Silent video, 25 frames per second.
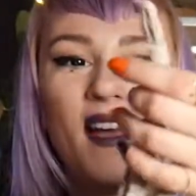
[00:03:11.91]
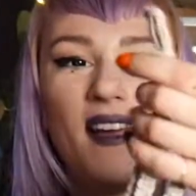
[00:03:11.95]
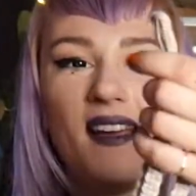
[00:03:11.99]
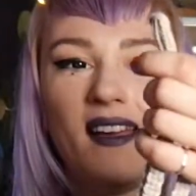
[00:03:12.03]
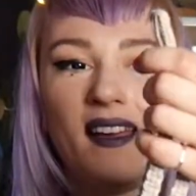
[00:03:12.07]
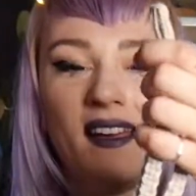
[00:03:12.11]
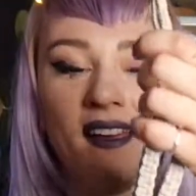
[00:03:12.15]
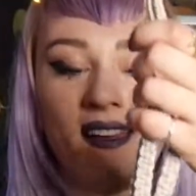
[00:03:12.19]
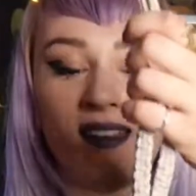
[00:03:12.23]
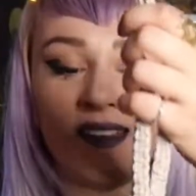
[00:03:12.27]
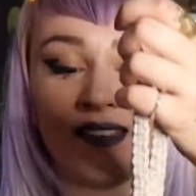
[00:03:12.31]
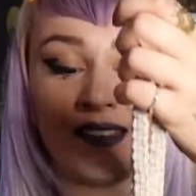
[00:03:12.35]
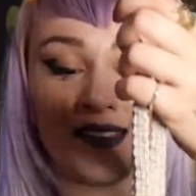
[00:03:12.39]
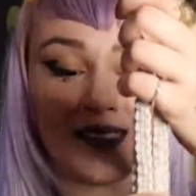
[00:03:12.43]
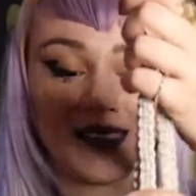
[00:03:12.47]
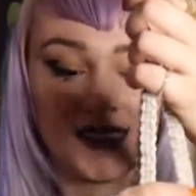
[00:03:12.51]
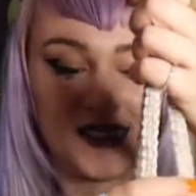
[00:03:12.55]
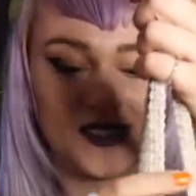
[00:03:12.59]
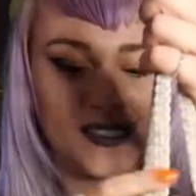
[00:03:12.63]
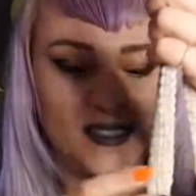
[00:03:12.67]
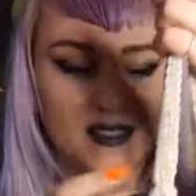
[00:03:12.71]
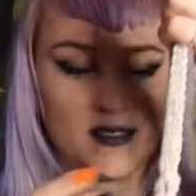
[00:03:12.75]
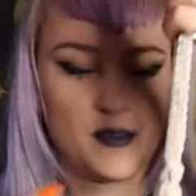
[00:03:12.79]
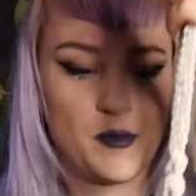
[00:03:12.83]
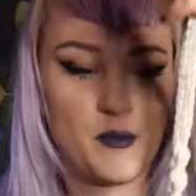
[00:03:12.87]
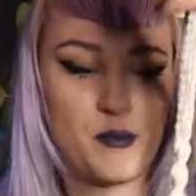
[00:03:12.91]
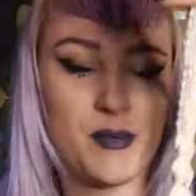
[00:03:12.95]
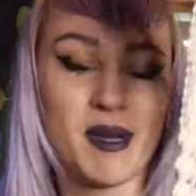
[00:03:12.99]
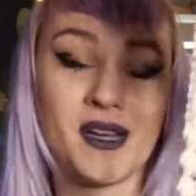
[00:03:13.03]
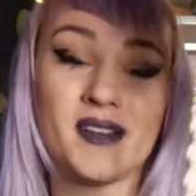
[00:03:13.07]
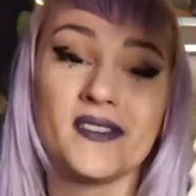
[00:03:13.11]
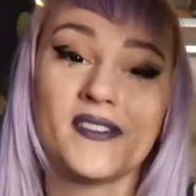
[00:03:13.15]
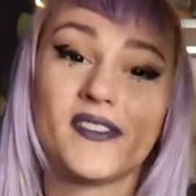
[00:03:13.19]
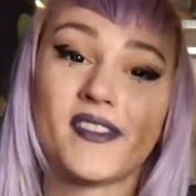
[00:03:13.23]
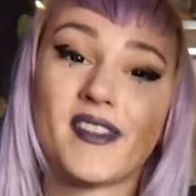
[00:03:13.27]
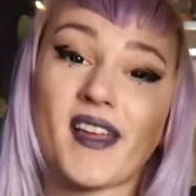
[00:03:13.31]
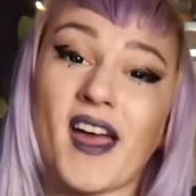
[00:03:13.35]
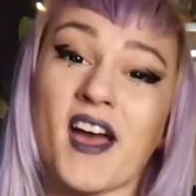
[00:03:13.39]
and
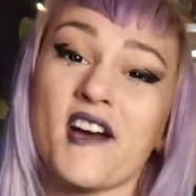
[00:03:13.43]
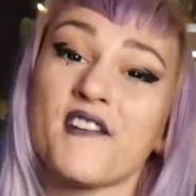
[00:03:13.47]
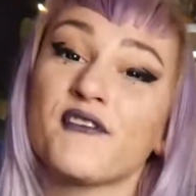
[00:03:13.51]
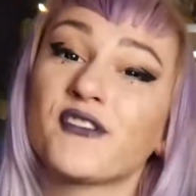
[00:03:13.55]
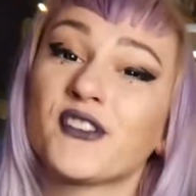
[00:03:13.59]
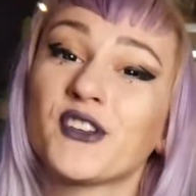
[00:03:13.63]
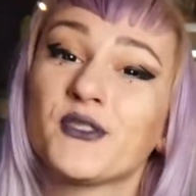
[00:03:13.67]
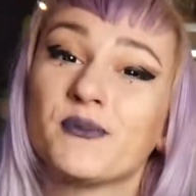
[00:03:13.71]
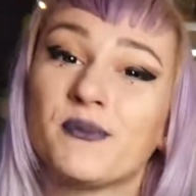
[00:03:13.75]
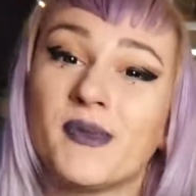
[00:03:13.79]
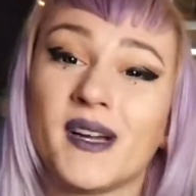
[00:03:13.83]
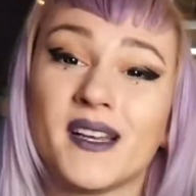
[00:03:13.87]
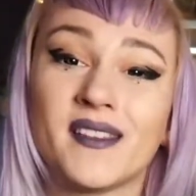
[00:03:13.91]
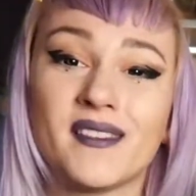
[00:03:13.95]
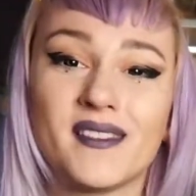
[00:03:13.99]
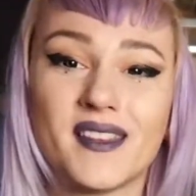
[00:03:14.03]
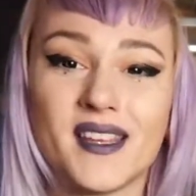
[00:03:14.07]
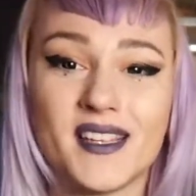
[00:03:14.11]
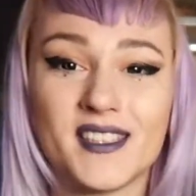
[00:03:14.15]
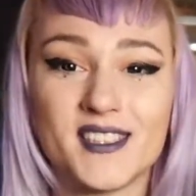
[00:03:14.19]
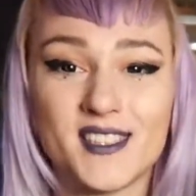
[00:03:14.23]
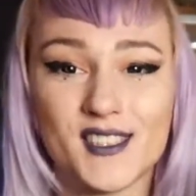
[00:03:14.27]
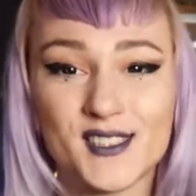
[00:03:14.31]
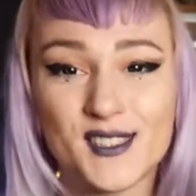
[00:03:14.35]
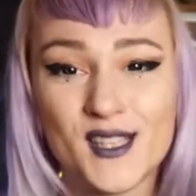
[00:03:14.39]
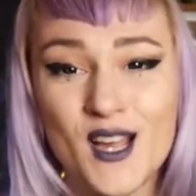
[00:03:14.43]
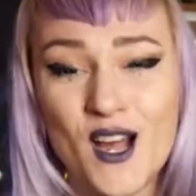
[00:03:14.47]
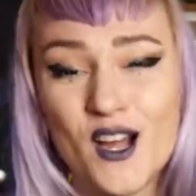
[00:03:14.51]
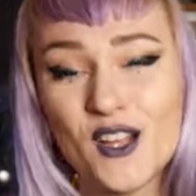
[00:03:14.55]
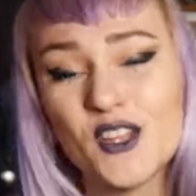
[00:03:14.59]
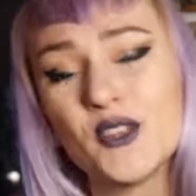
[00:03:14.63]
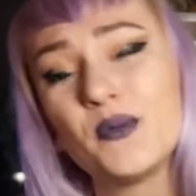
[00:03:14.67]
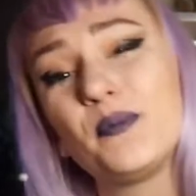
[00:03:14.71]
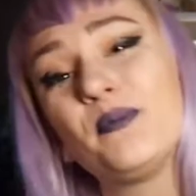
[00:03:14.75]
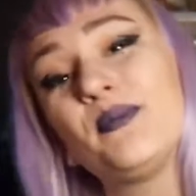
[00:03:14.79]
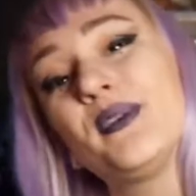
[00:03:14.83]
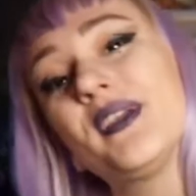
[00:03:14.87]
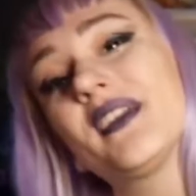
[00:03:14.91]
month after month it just
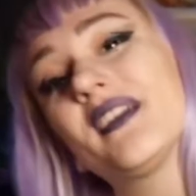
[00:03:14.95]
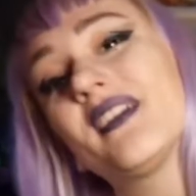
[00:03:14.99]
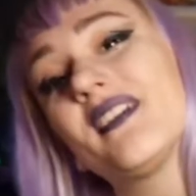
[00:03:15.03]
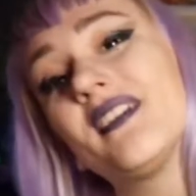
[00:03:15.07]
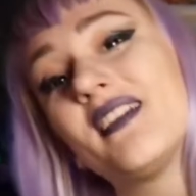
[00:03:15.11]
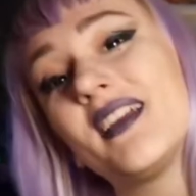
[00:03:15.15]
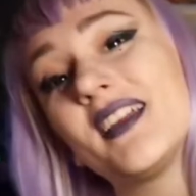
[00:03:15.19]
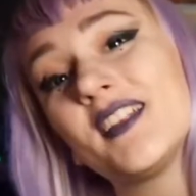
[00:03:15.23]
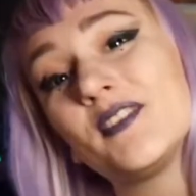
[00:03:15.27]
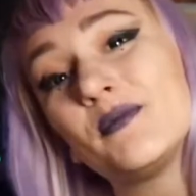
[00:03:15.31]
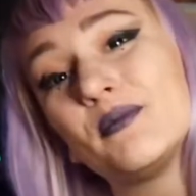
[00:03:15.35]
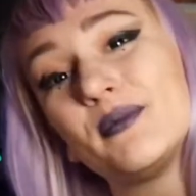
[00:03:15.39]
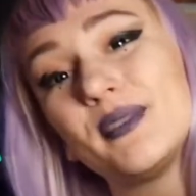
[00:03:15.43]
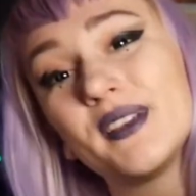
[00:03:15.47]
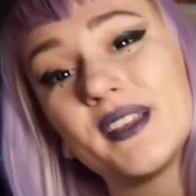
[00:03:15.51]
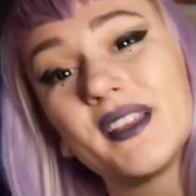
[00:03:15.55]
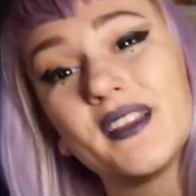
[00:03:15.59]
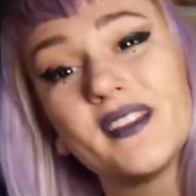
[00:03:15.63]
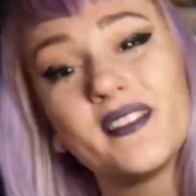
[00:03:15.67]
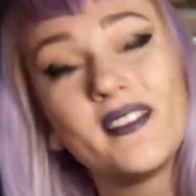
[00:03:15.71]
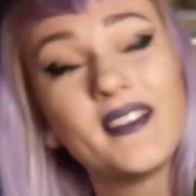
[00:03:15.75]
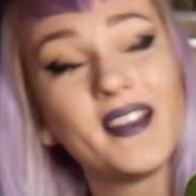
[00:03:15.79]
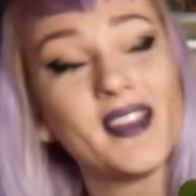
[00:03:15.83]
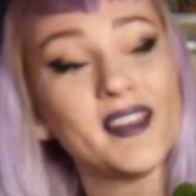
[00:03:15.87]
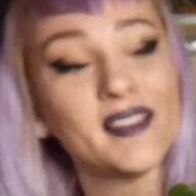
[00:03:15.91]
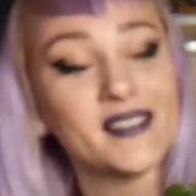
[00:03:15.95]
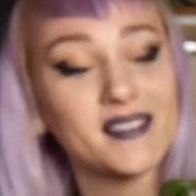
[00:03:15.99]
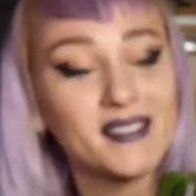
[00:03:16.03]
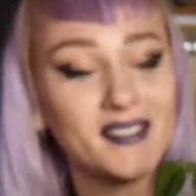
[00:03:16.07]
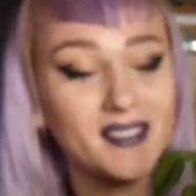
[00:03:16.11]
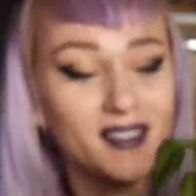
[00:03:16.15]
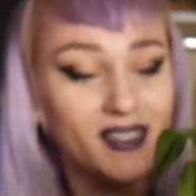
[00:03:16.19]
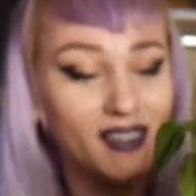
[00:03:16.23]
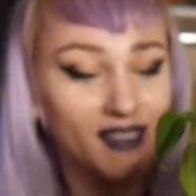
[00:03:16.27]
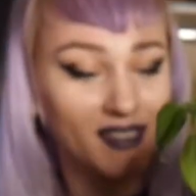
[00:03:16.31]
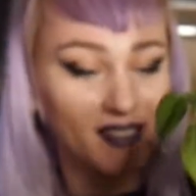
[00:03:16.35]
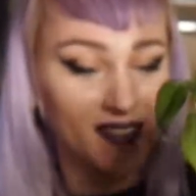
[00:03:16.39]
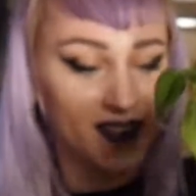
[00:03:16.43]
got bigger and bigger, and
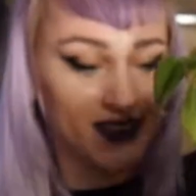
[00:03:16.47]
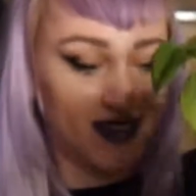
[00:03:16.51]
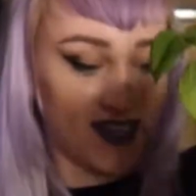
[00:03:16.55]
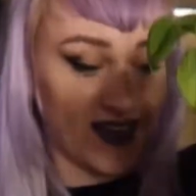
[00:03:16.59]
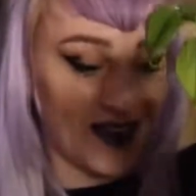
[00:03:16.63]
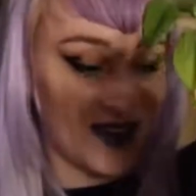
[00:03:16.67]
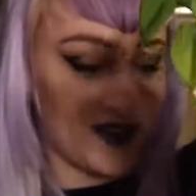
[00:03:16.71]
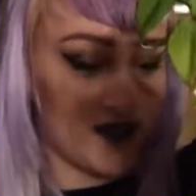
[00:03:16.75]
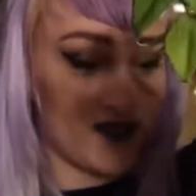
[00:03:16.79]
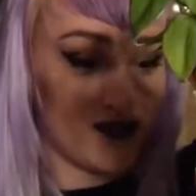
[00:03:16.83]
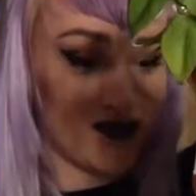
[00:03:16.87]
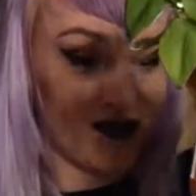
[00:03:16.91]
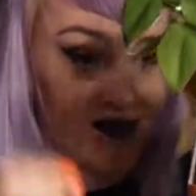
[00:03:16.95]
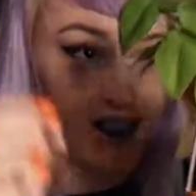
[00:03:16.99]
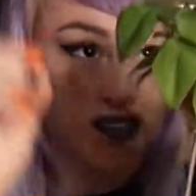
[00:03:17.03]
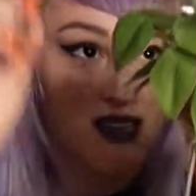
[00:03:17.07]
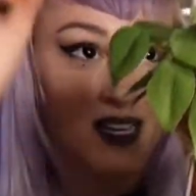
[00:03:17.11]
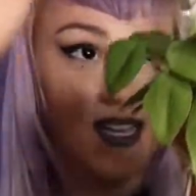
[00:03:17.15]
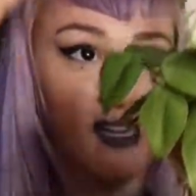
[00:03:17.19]
look at it now.